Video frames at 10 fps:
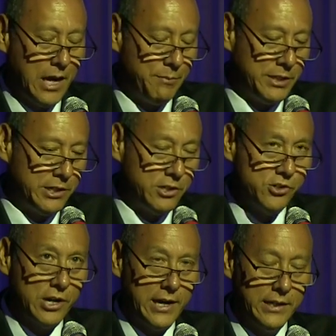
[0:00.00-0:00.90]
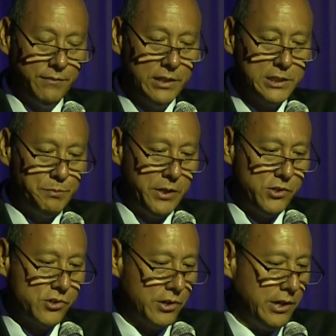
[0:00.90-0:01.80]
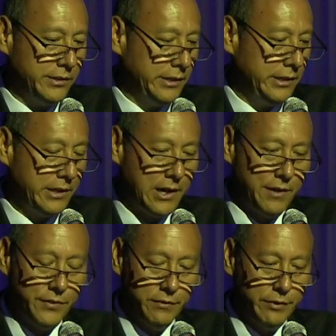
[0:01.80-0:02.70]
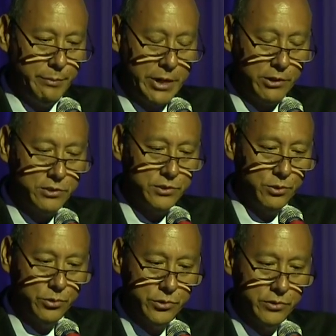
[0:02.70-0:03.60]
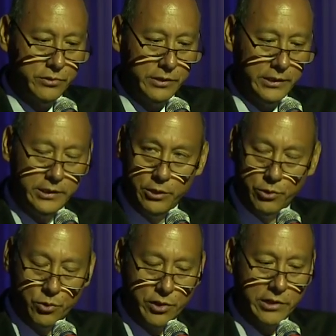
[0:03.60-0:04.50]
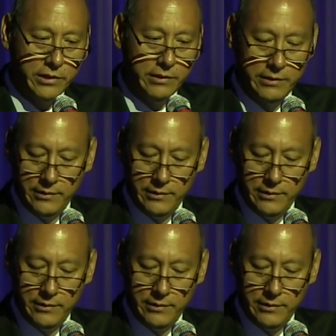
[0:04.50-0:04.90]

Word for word: Ahmadinejad giving a speech on the coffin of an American soldier in New York.